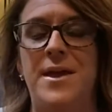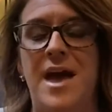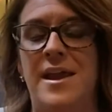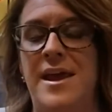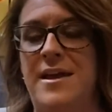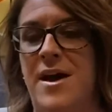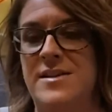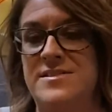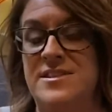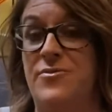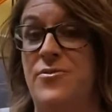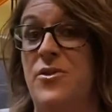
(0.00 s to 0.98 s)
out a
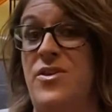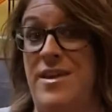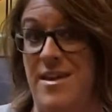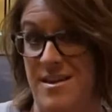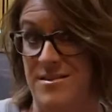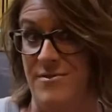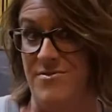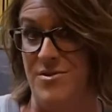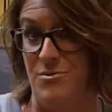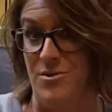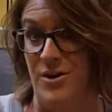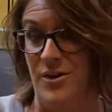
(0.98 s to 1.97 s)
consonant for the end of the
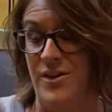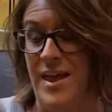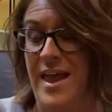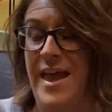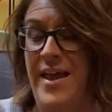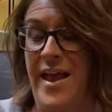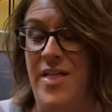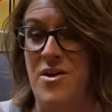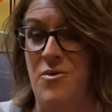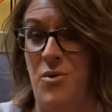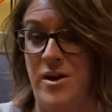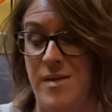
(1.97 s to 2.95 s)
word. And then
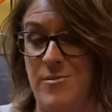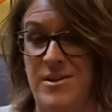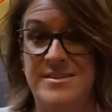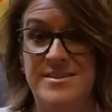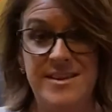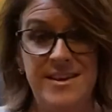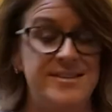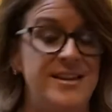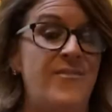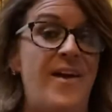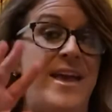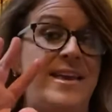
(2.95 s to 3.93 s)
what I'm going to see is if
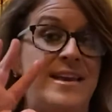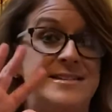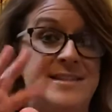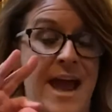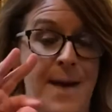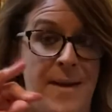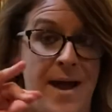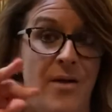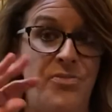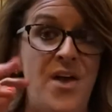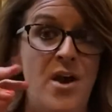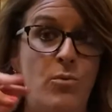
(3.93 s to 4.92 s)
I can tap out
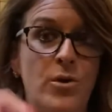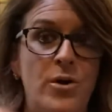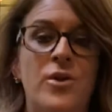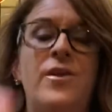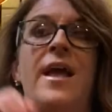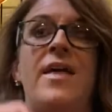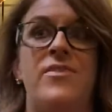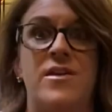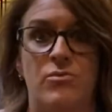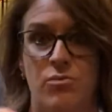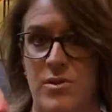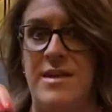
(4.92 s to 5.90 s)
that word and
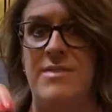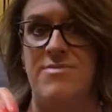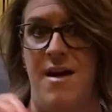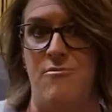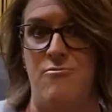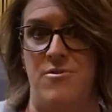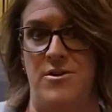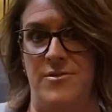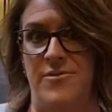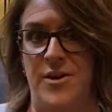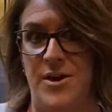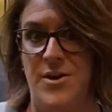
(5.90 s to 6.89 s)
then read that word
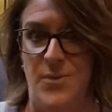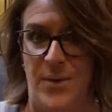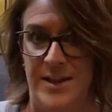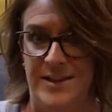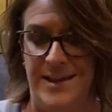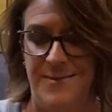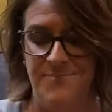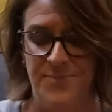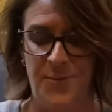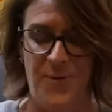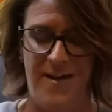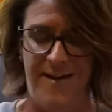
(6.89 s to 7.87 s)
very quickly.
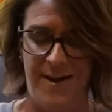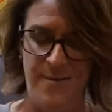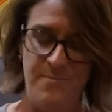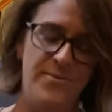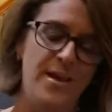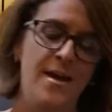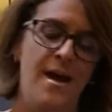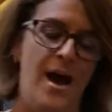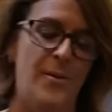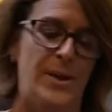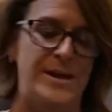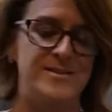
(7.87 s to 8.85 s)
Okay? All
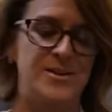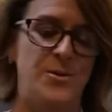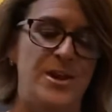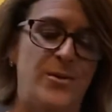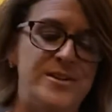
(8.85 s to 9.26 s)
right, so here is